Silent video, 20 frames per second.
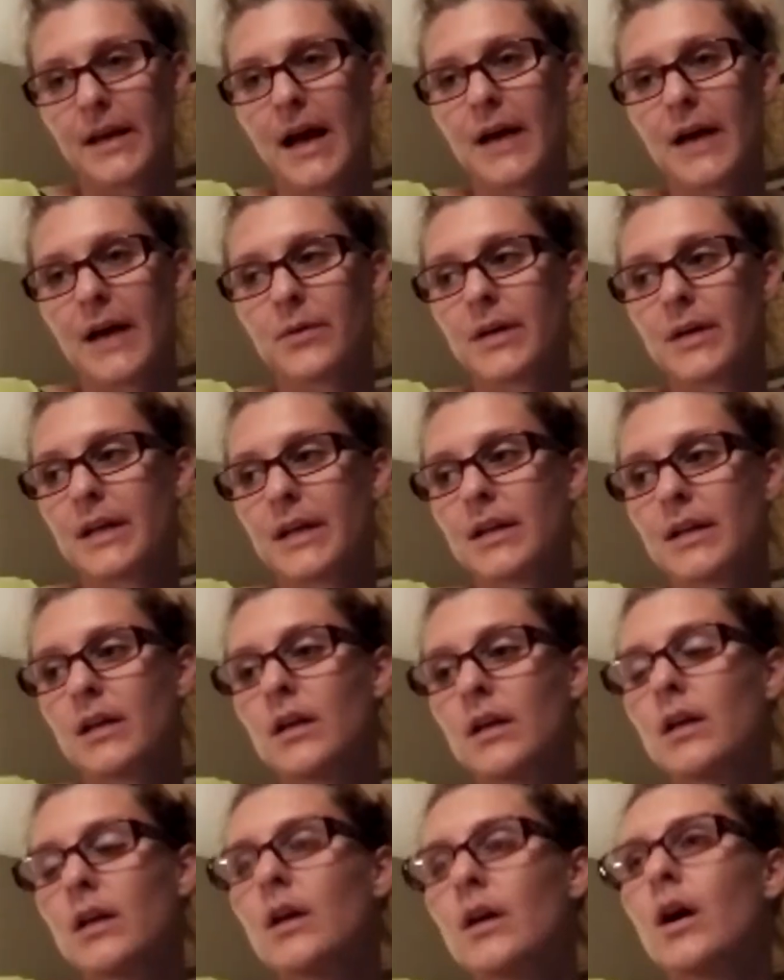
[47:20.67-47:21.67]
I would
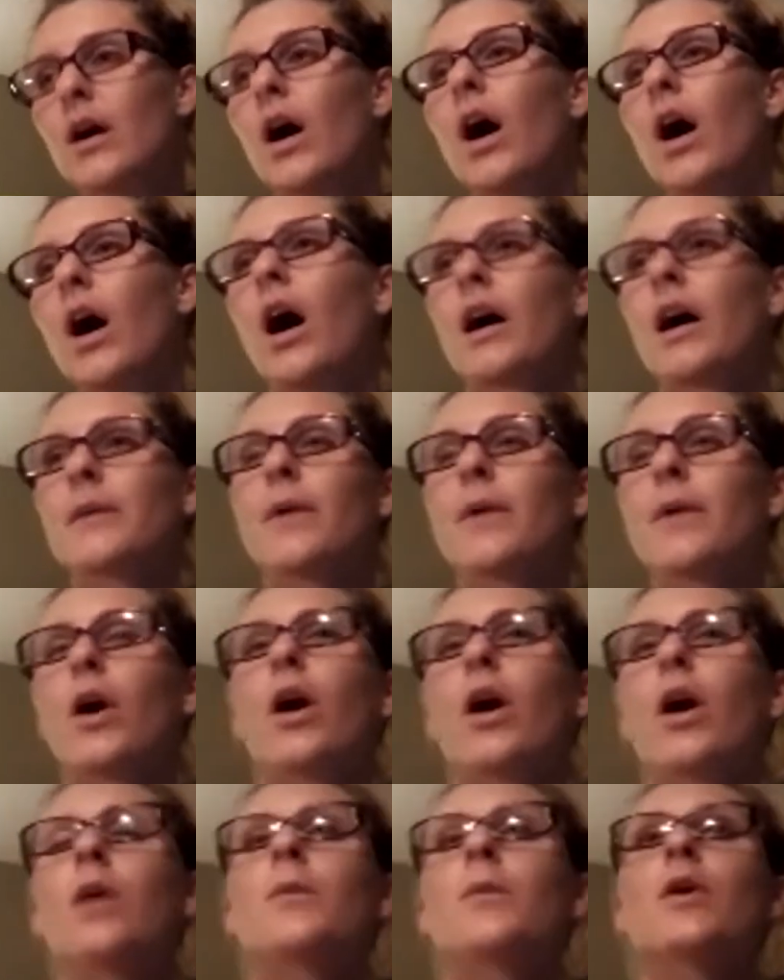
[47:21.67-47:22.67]

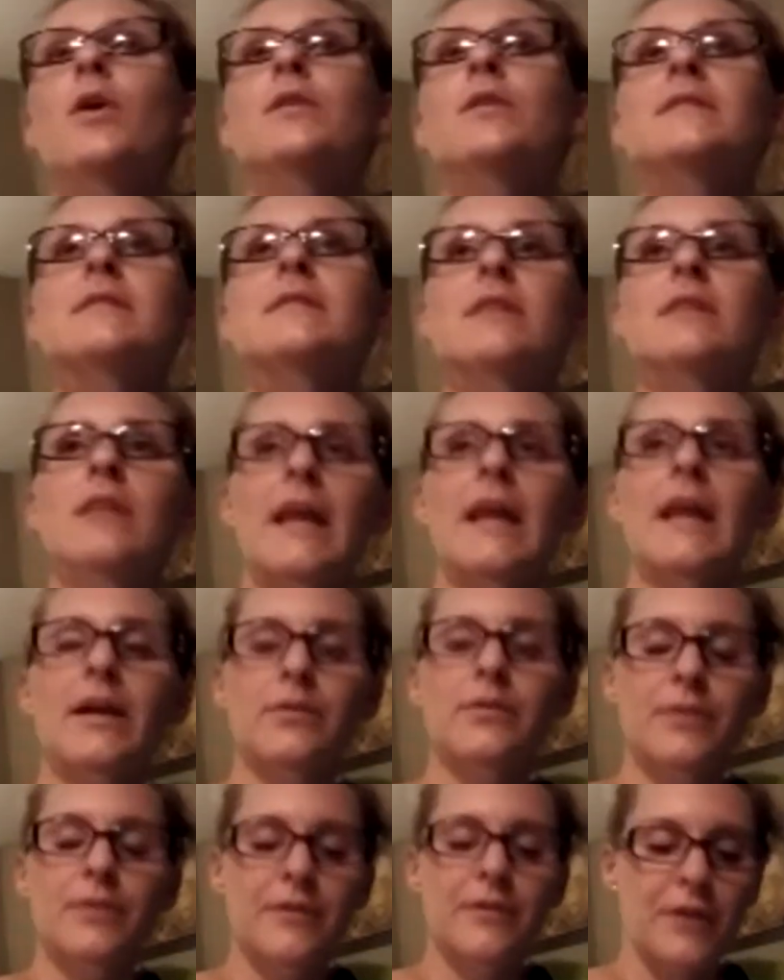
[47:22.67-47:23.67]
almost like
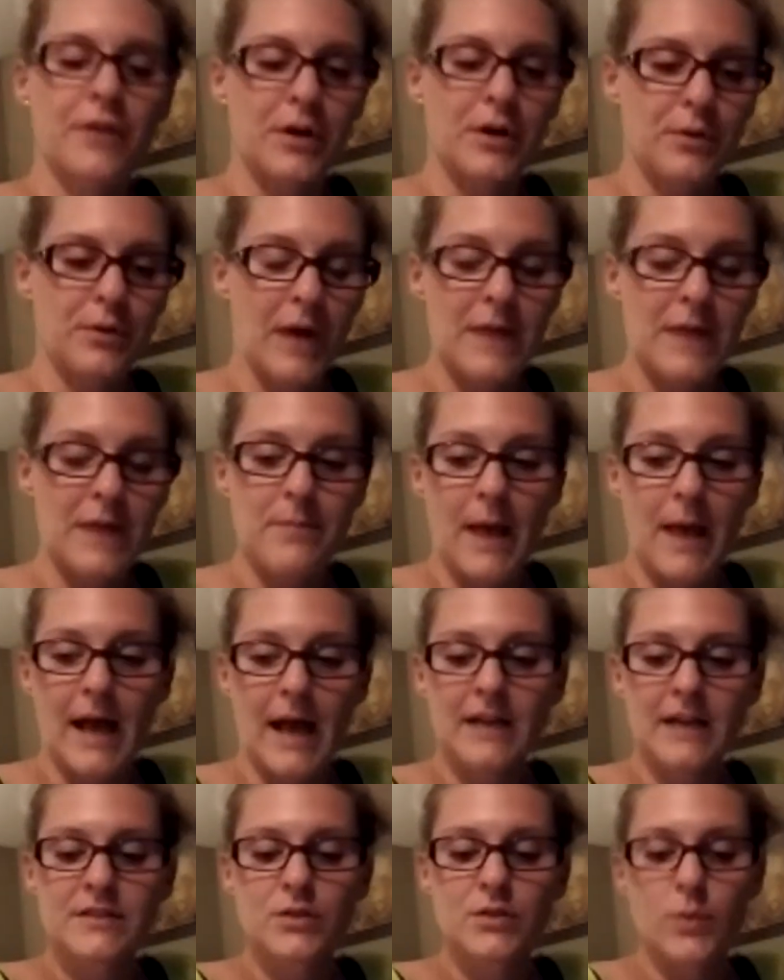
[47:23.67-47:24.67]
revert right
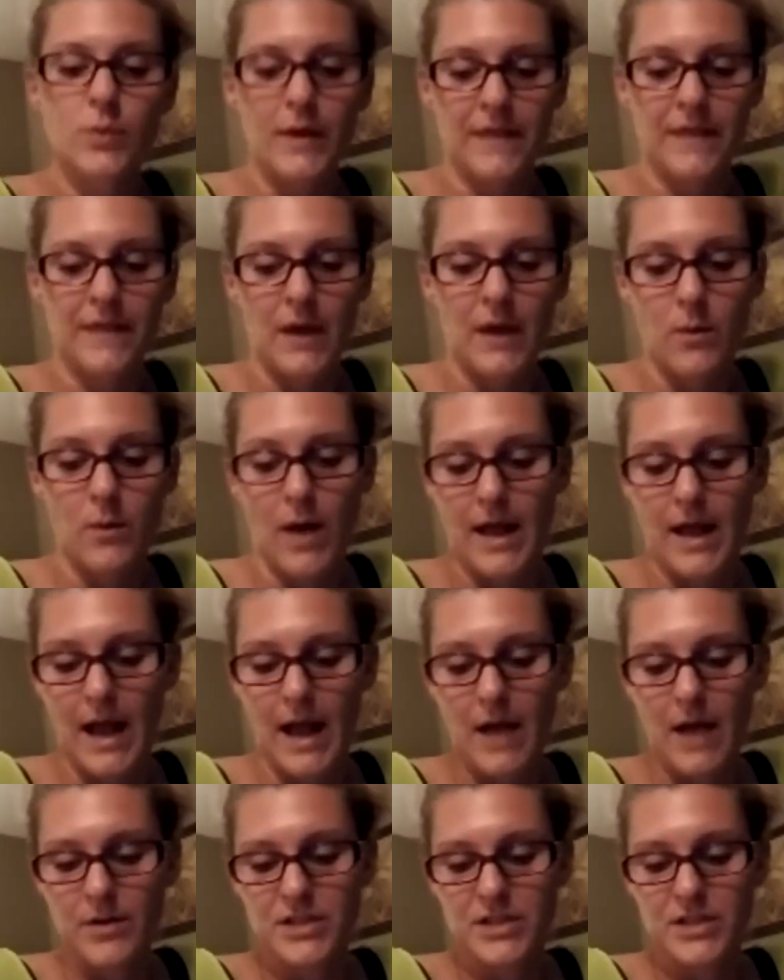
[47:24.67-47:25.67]
back to what they want.
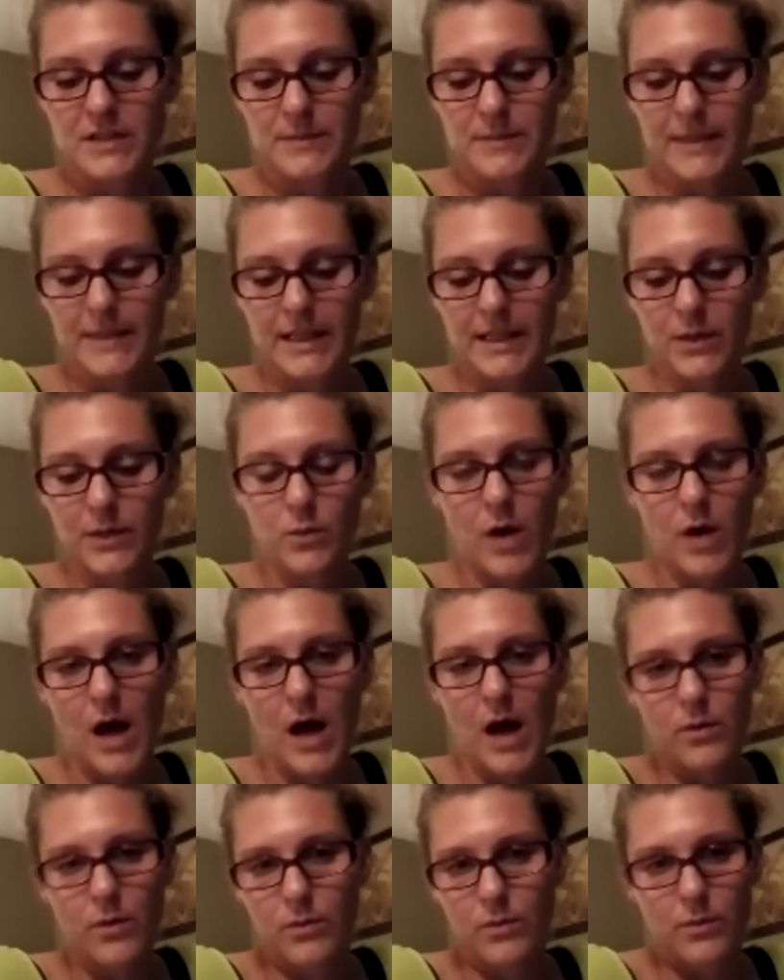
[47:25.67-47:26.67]
I would just be like,
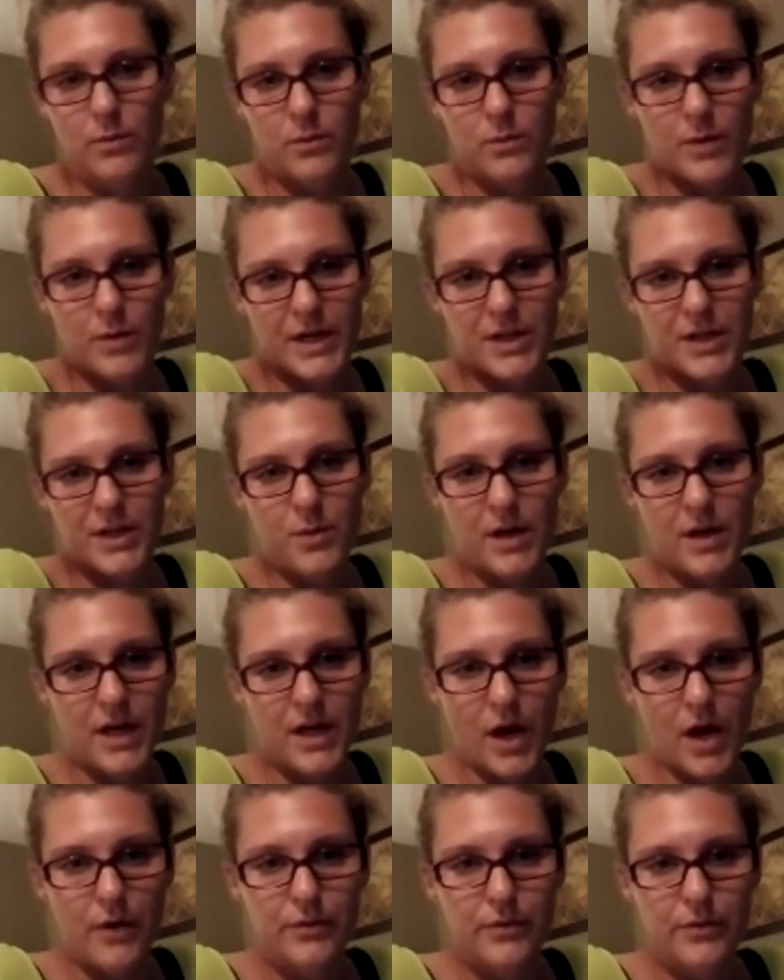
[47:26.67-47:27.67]
well, where do you want to
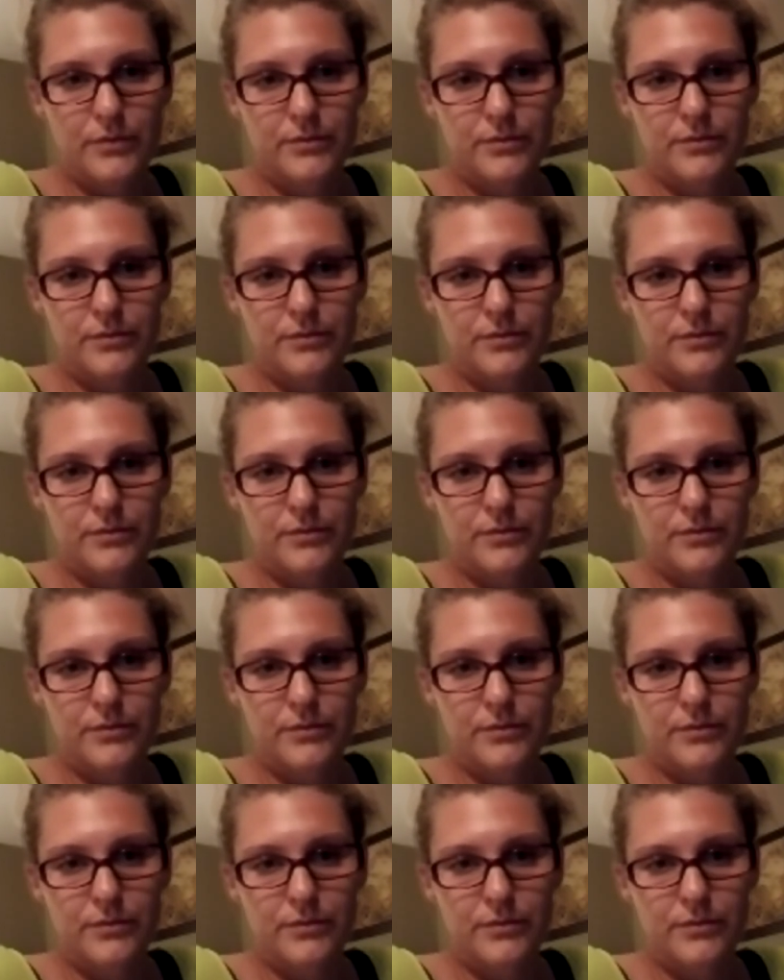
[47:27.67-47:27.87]
go?